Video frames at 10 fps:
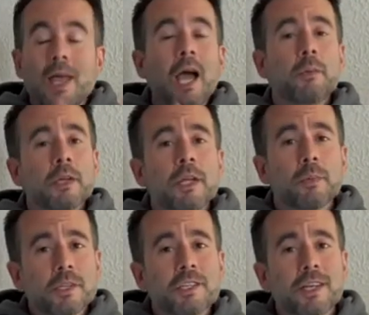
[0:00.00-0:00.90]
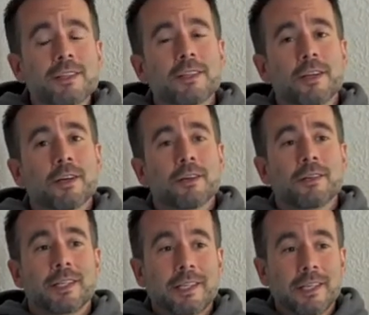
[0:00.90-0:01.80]
I really appreciate that they're
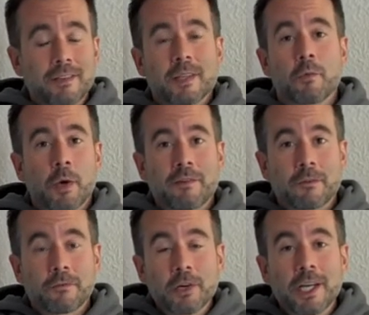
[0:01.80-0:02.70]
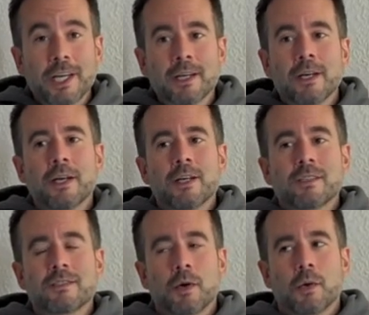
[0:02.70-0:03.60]
giving them away for free.
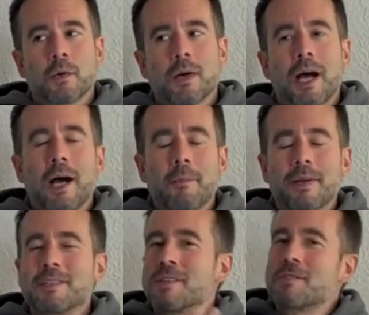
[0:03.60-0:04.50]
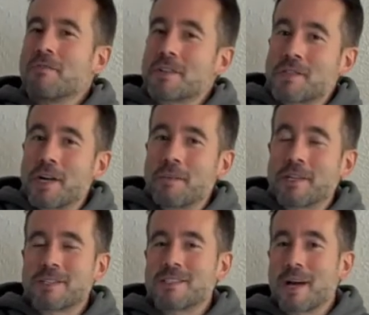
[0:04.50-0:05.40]
So, but it's also frustrating
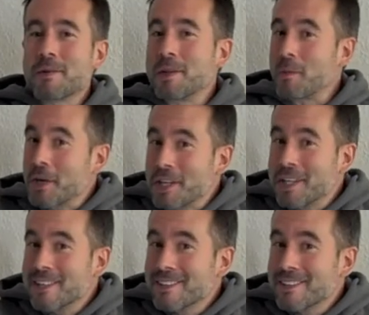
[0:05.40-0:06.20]
because it's not really working.